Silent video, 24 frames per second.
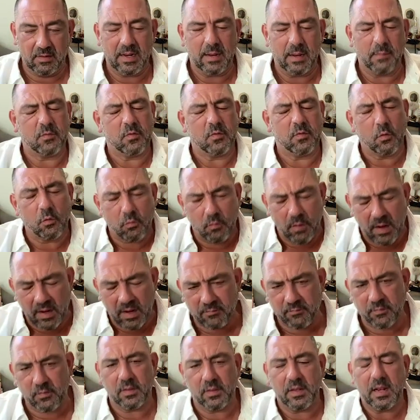and I'm so
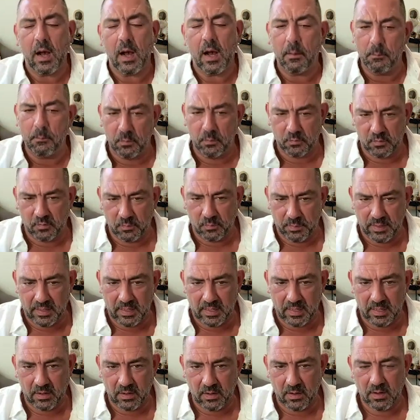grateful and humble to be
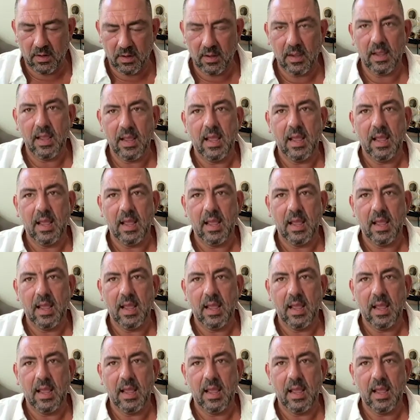here.